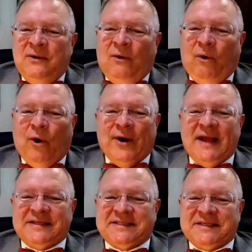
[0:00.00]
or
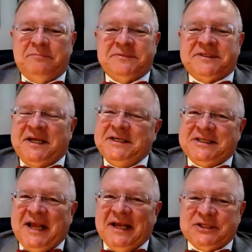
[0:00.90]
as some
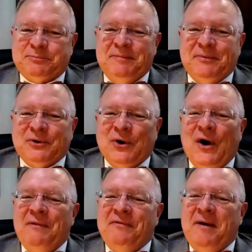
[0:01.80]
salespeople
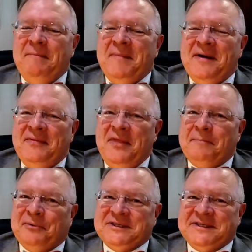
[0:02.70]
call them, the
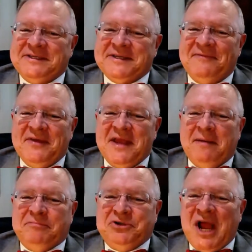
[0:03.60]
presence of the
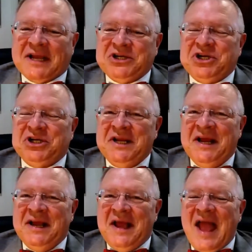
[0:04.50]
objection,
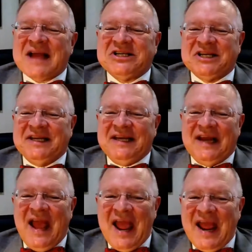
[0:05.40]
actually
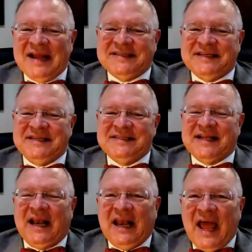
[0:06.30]
enhances
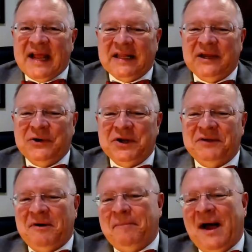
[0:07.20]
the likelihood
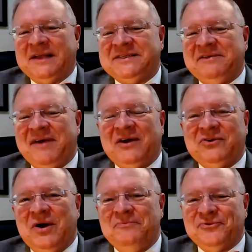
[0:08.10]
of a positive
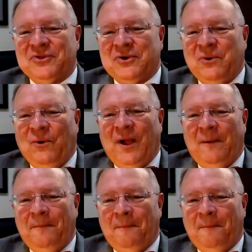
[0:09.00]
outcome for the call.